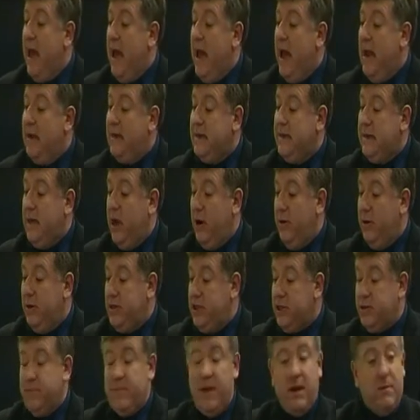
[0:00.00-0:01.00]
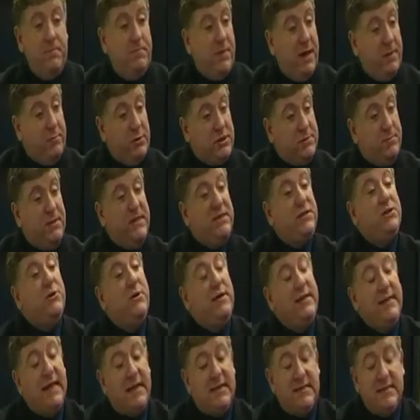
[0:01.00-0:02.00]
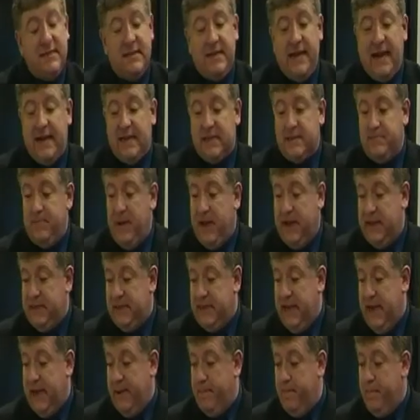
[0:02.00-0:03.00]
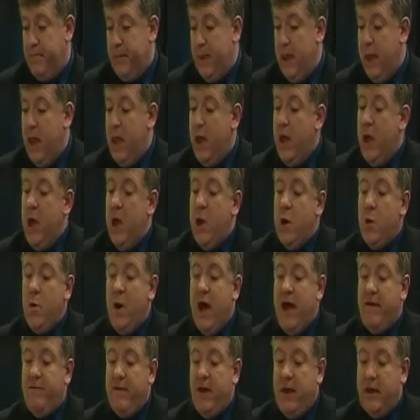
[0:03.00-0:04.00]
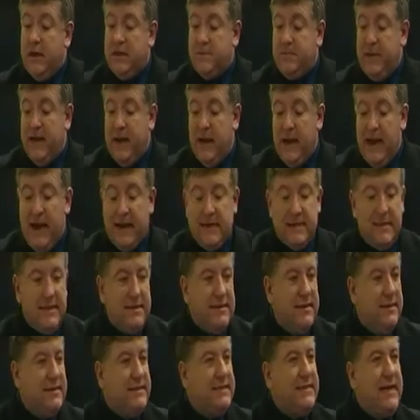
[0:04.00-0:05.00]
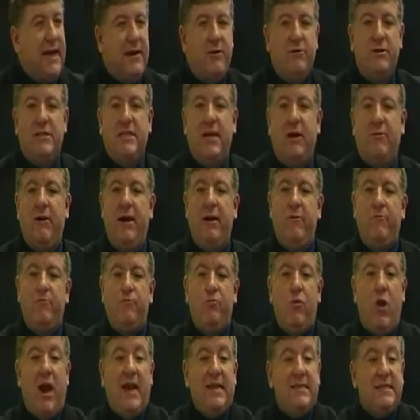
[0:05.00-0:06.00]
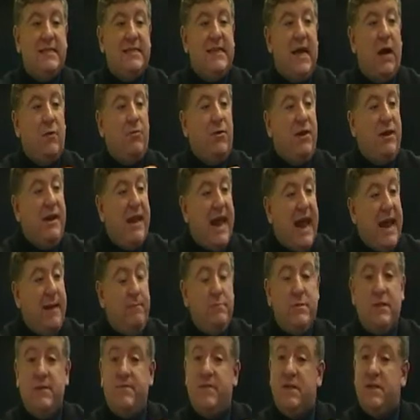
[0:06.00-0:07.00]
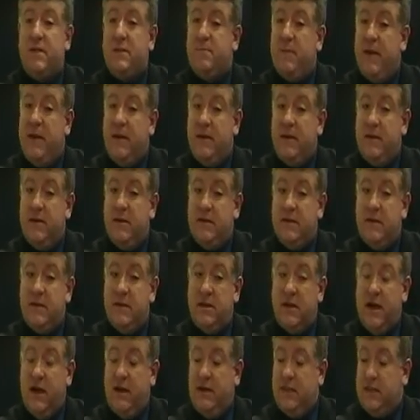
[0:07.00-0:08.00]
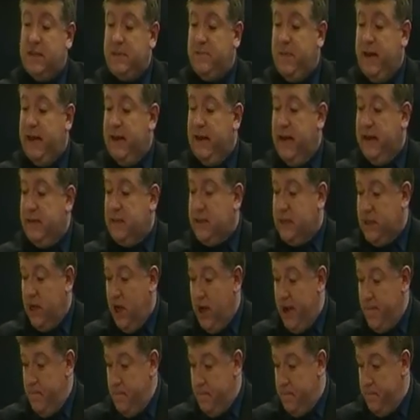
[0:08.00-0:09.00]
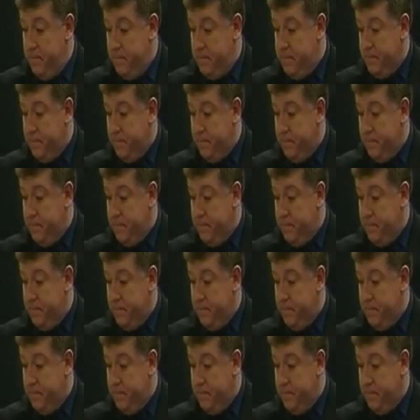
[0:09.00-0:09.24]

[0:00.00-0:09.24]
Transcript: and encourage young people to be doing that at the next meeting. Whoever has been elected the secretary writes down the names of the speakers that are going to speak next time.